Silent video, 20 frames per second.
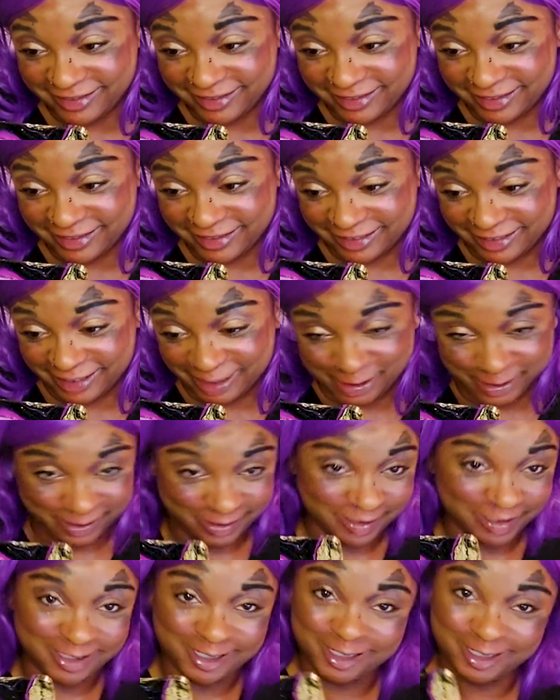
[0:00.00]
no.
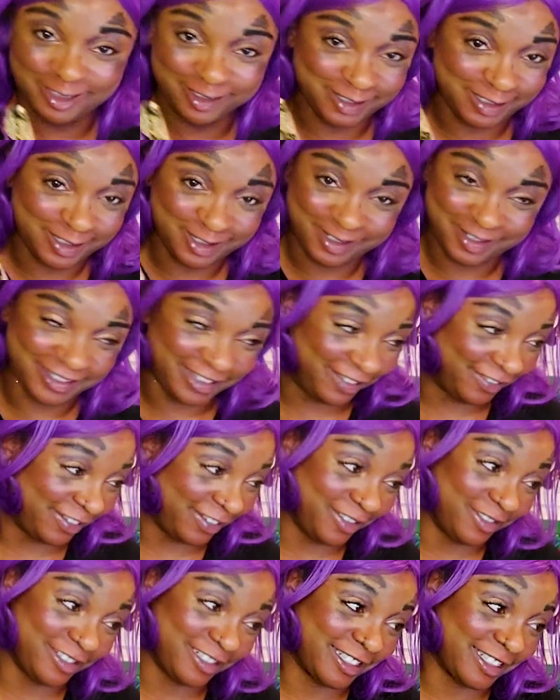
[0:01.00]
I mean,
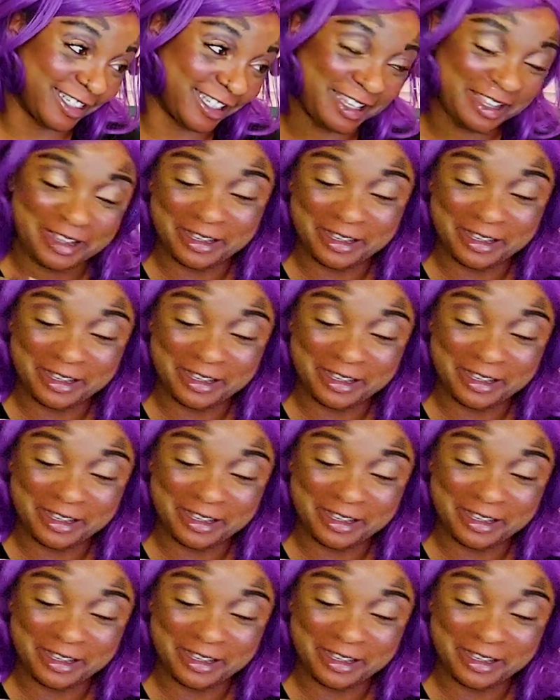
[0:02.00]
it was.